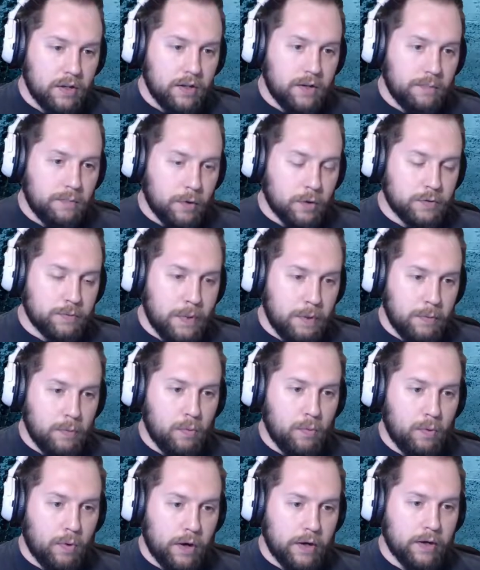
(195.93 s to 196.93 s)
Most people
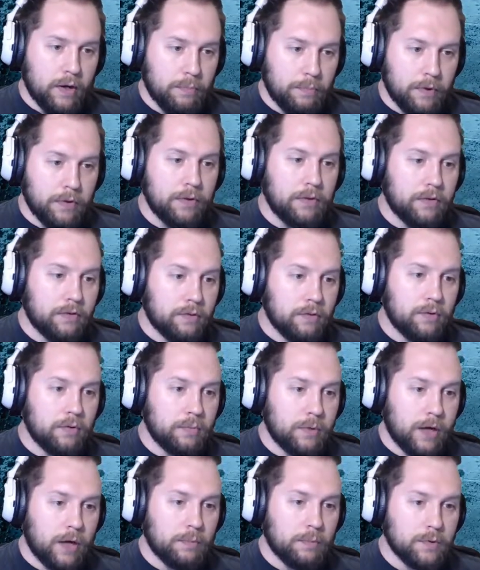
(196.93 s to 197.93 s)
will wind up in this room
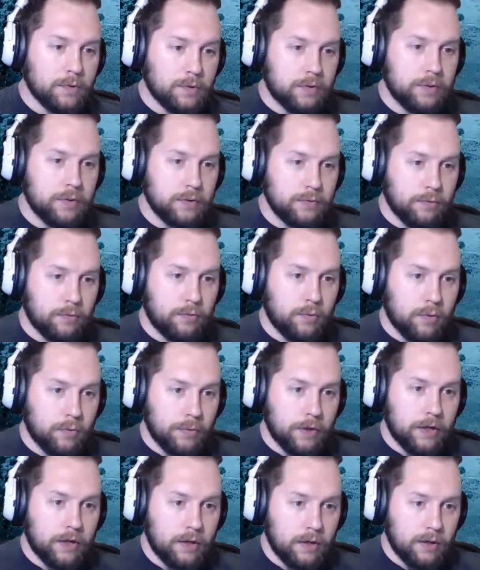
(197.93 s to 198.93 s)
a couple screens before me.